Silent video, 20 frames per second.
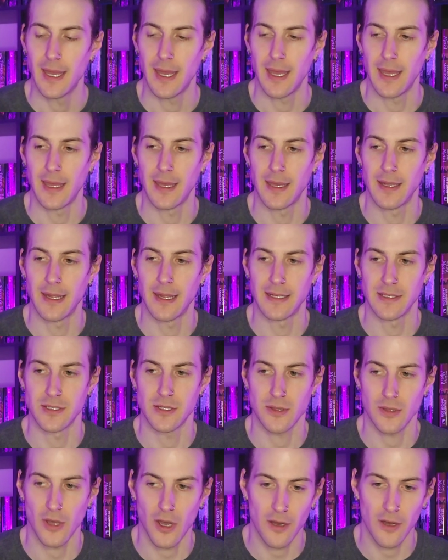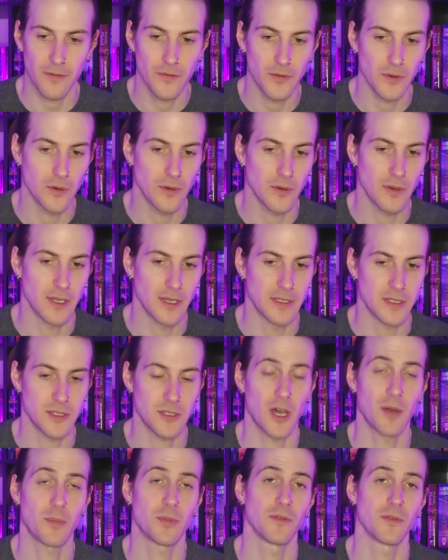and as thoughtful and as
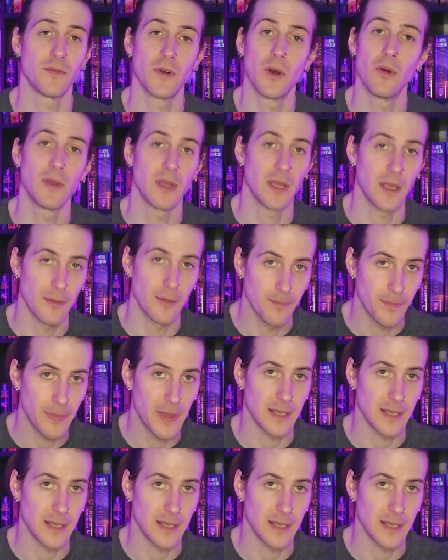thought-provoking